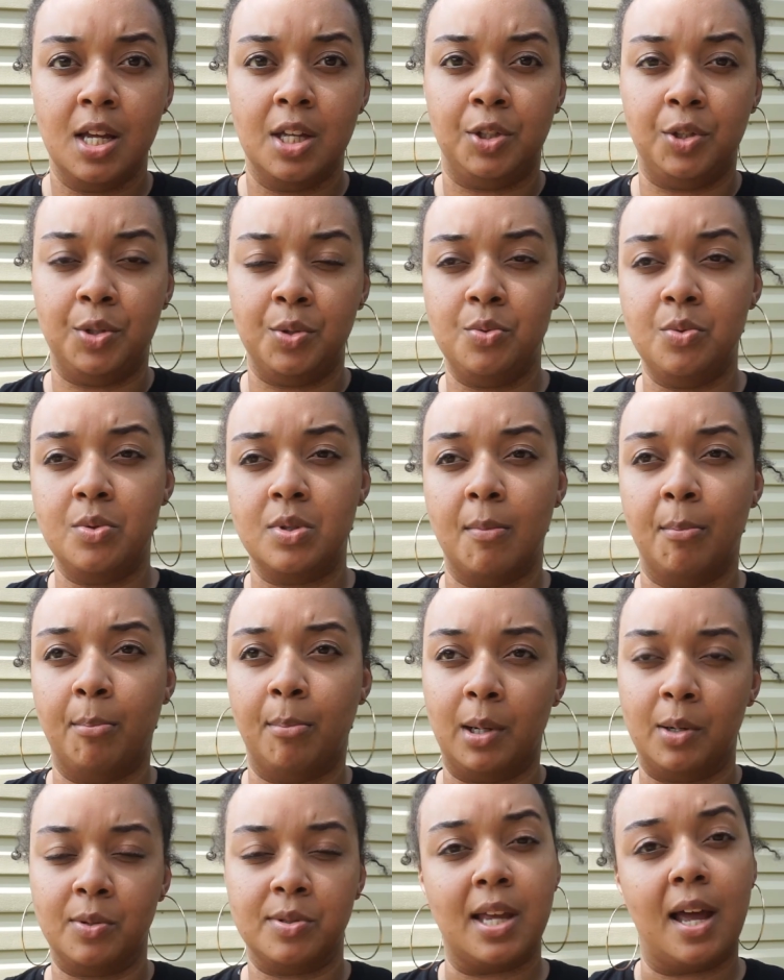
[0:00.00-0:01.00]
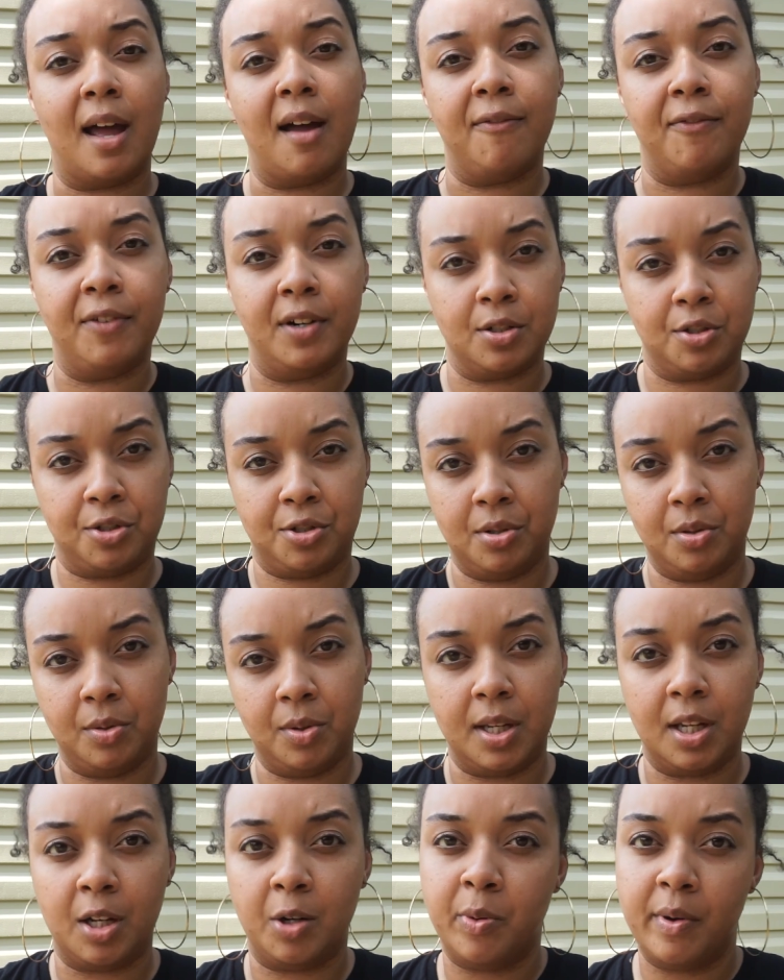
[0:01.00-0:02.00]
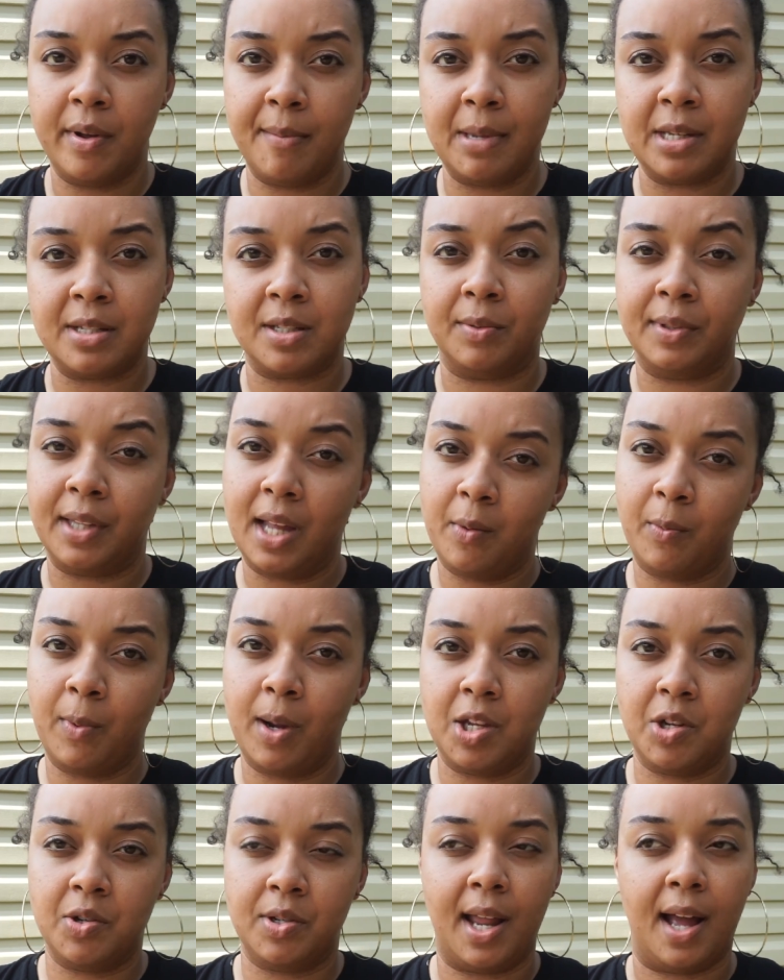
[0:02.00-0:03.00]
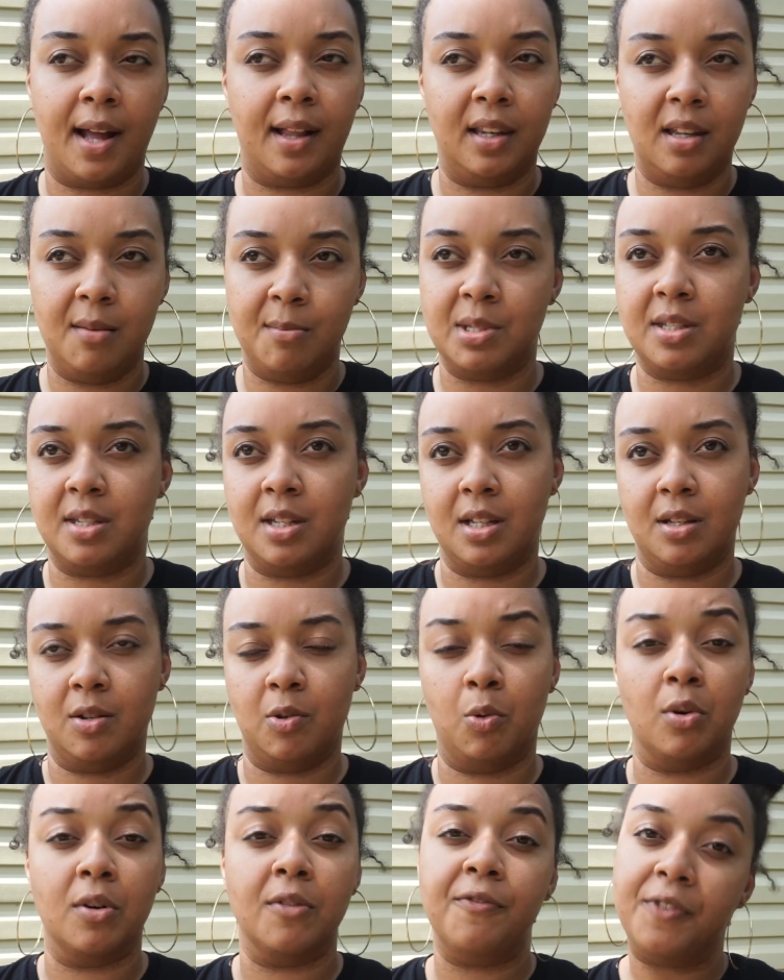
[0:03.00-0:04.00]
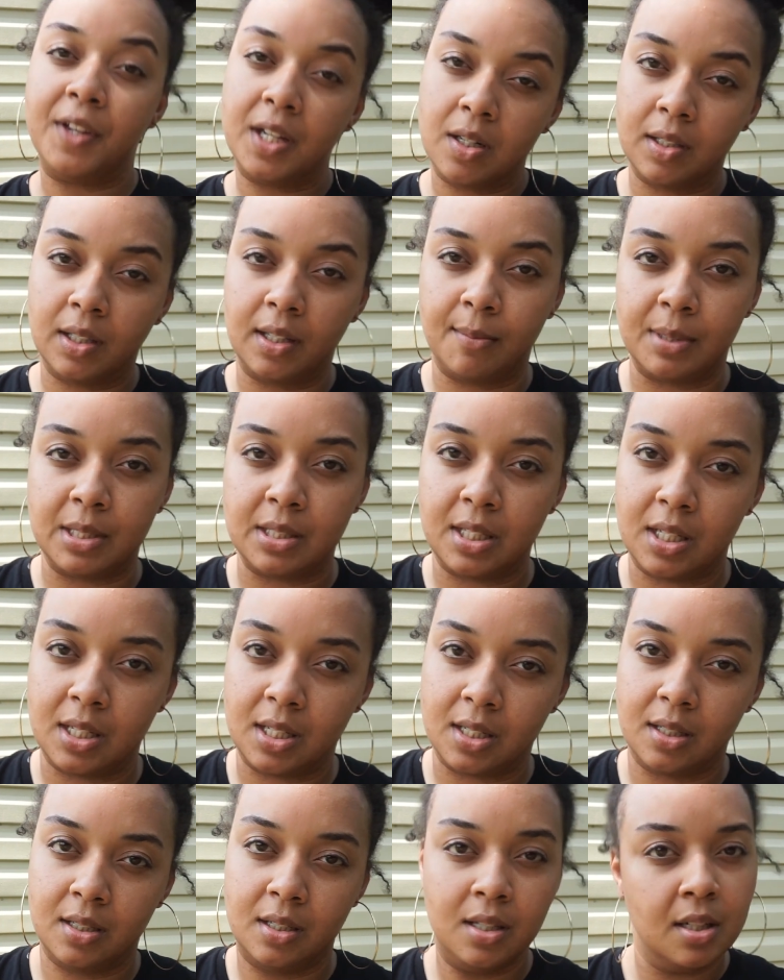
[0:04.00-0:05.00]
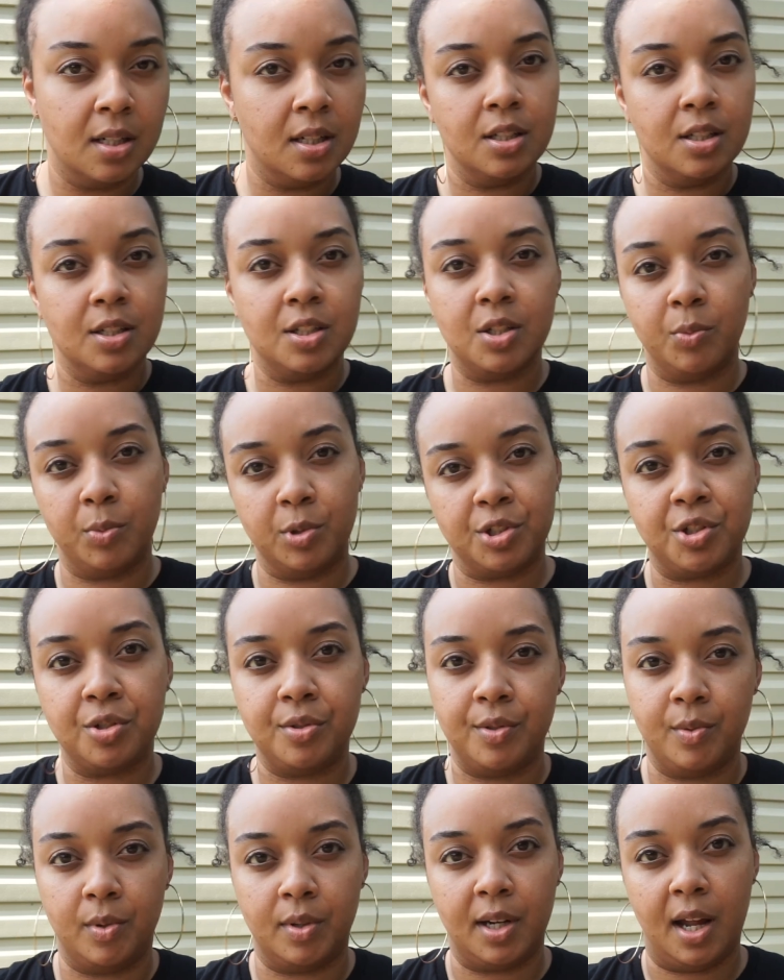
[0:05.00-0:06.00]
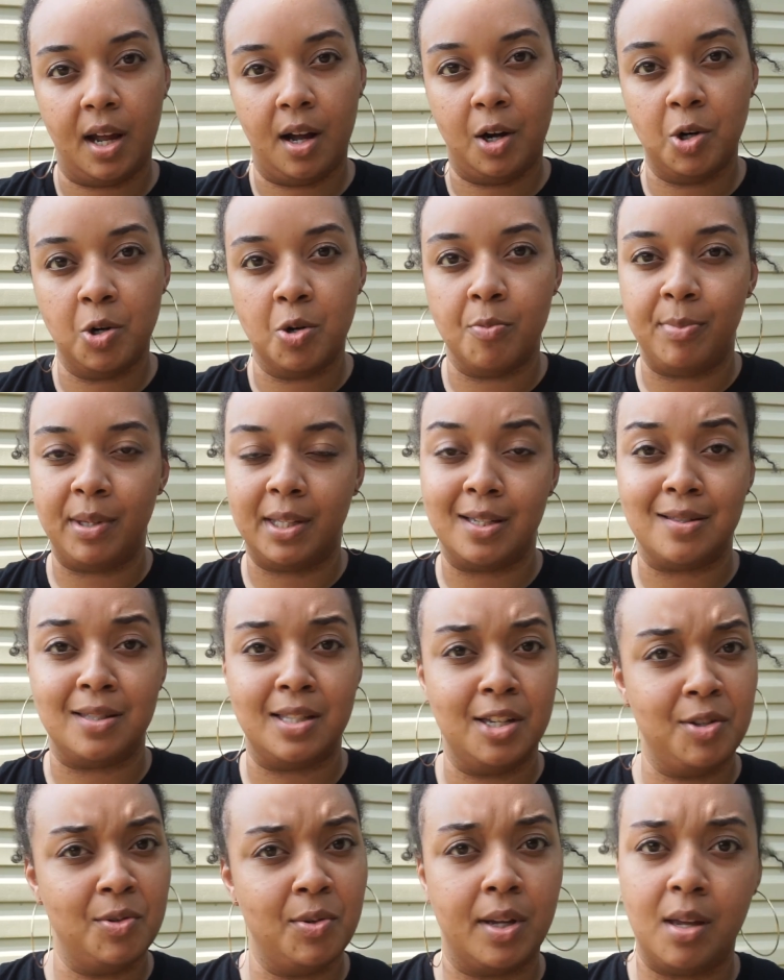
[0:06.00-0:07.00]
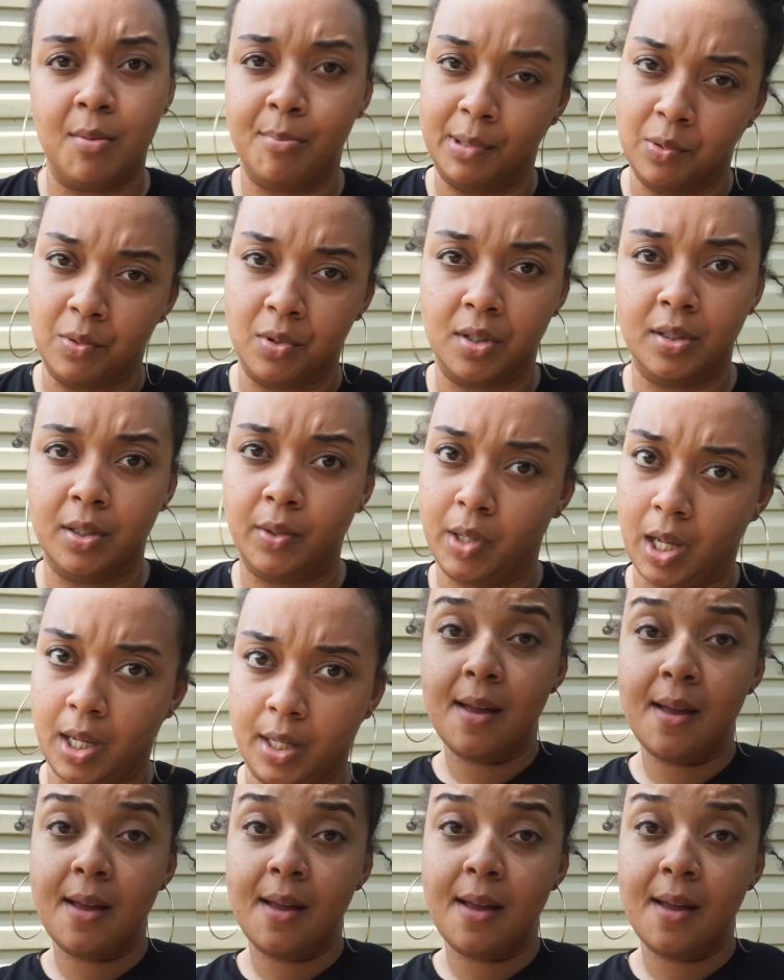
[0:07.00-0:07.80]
Use multifunctional equipment, so that way you're not limited or feel limited to what you're doing at home, because then you'll get bored, okay?